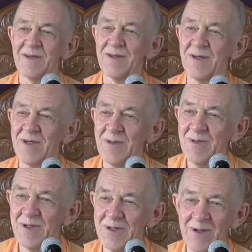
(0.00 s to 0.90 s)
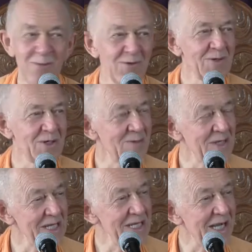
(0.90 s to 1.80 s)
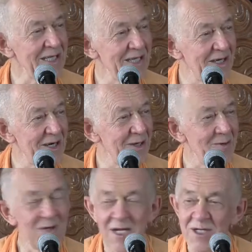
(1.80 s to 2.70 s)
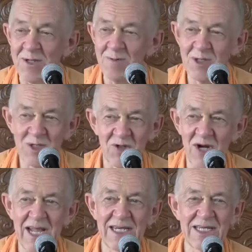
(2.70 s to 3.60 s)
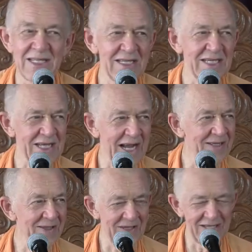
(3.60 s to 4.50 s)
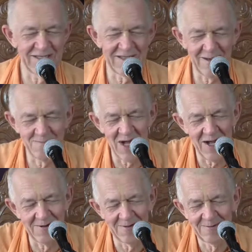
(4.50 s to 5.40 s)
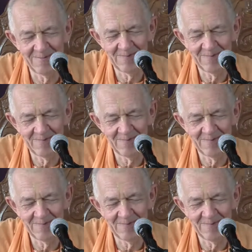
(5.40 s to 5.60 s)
So she was, although she was a young girl, she was trained in these kind of things somehow.